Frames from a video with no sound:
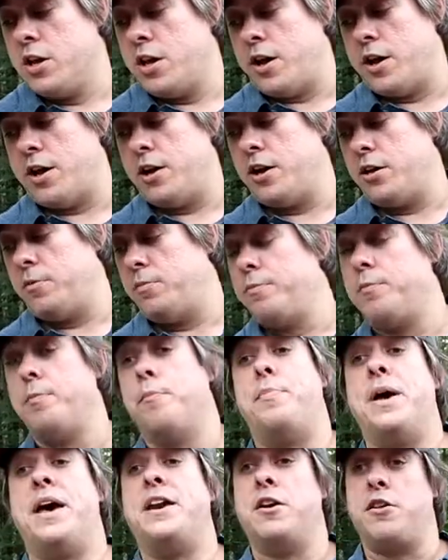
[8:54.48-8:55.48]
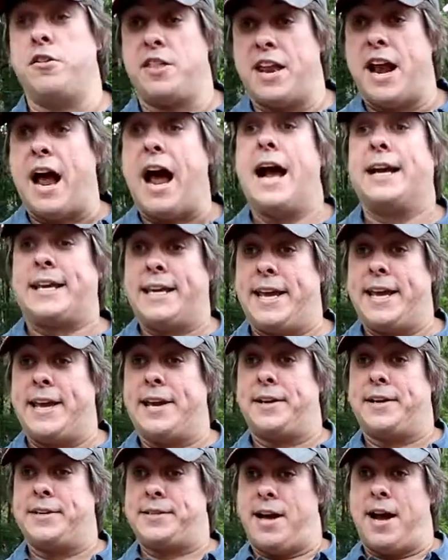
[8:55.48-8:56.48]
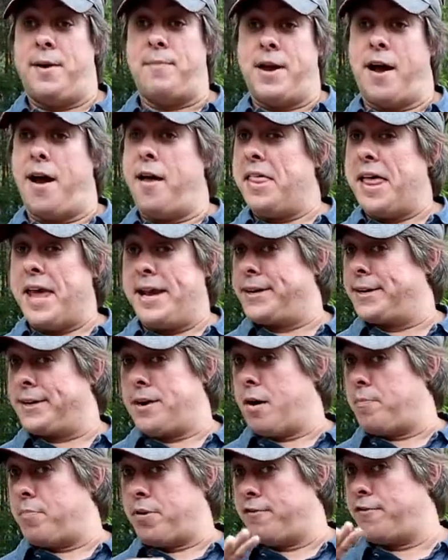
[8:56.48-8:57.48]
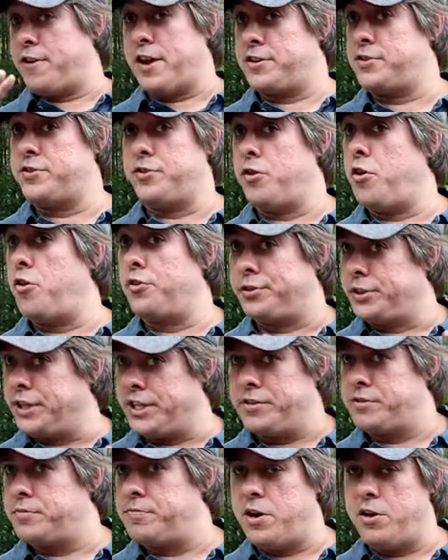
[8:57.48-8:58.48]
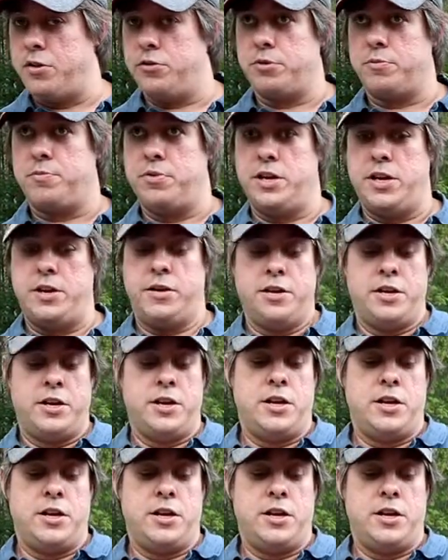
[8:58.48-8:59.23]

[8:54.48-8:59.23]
Better than I can, because I'm not like a professional on clean smoke, but